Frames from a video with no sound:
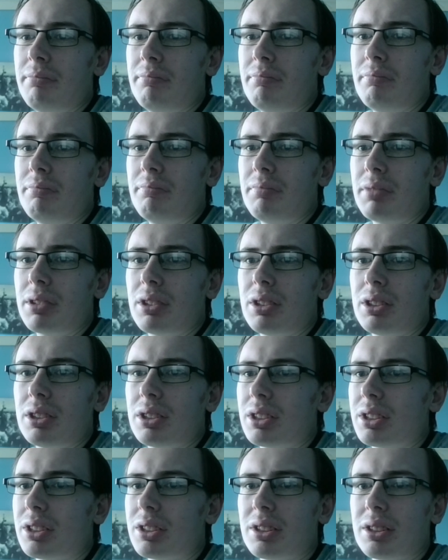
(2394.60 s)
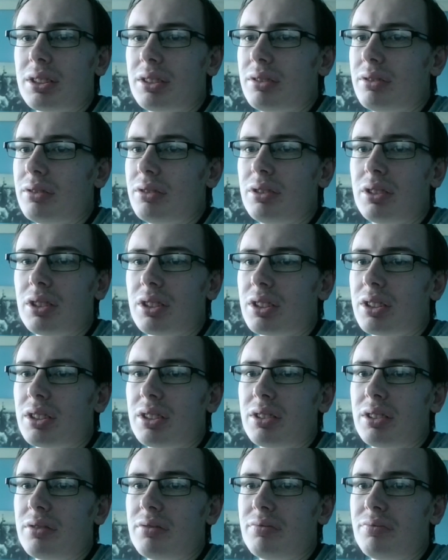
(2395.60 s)
because just
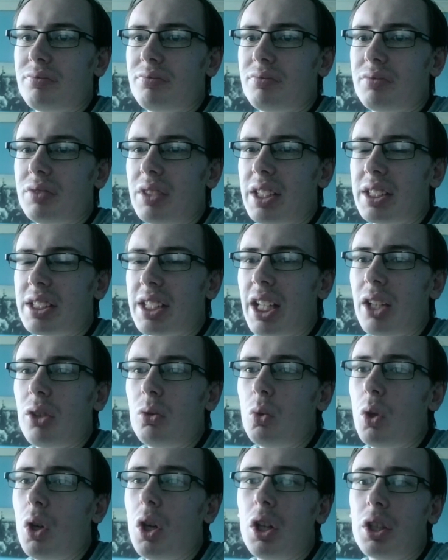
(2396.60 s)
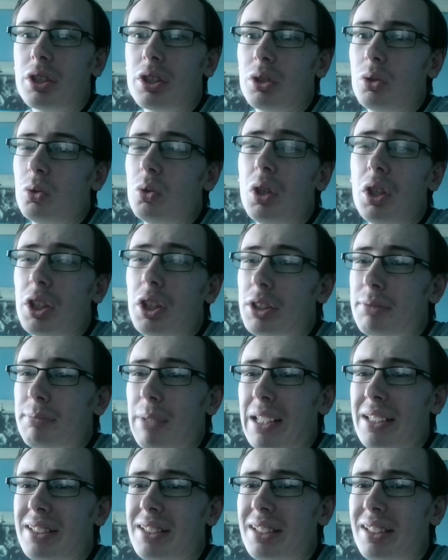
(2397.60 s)
it's getting worse and worse.
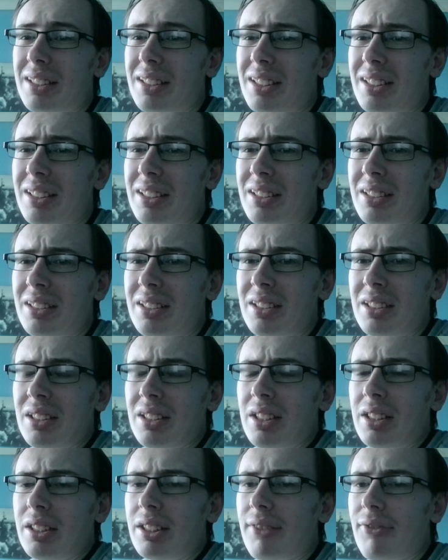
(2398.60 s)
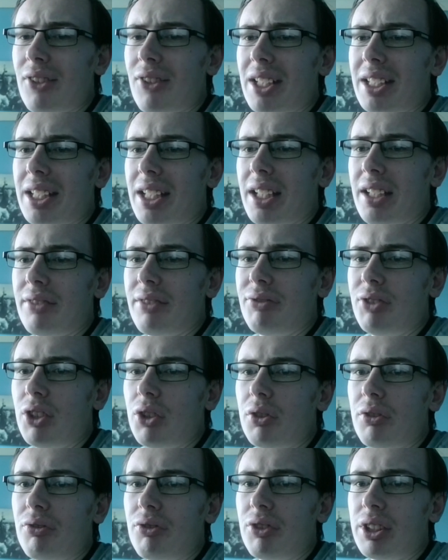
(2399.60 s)
Basically, the fact that
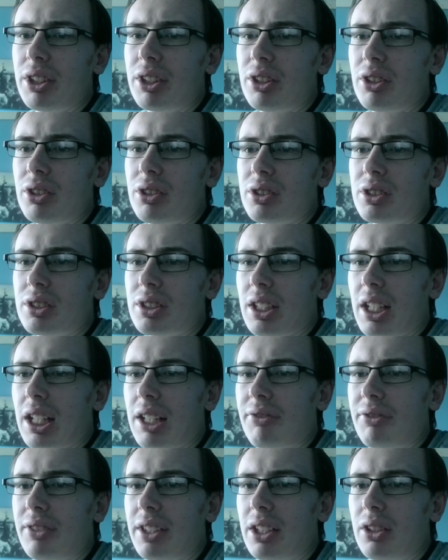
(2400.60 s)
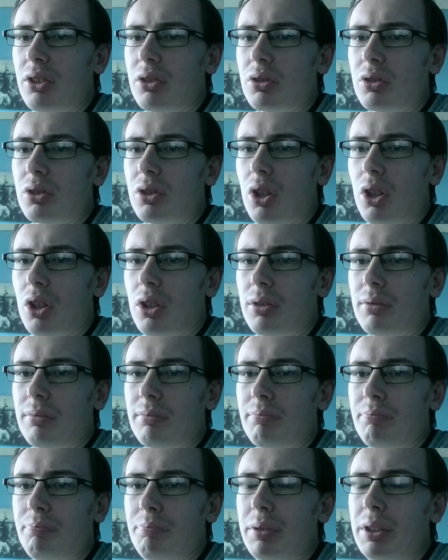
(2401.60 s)
viewing figures have now got
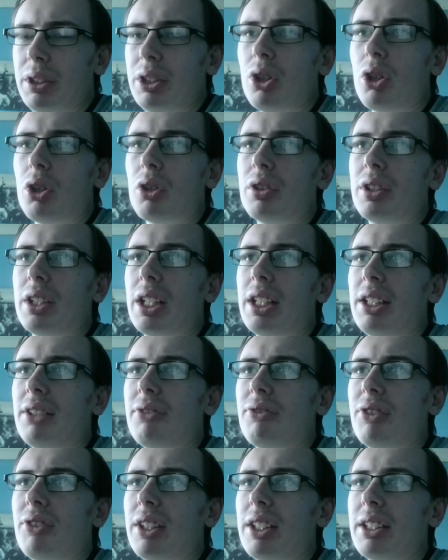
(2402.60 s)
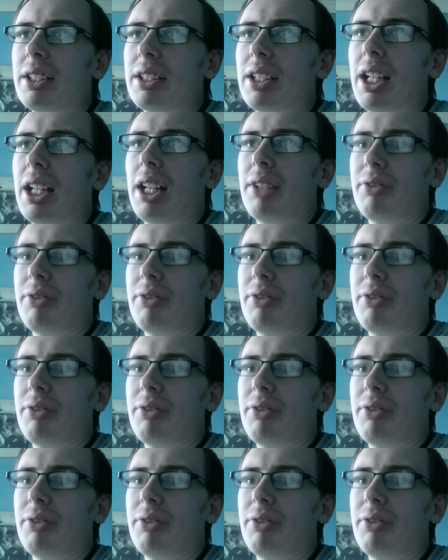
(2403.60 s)
beyond anything ever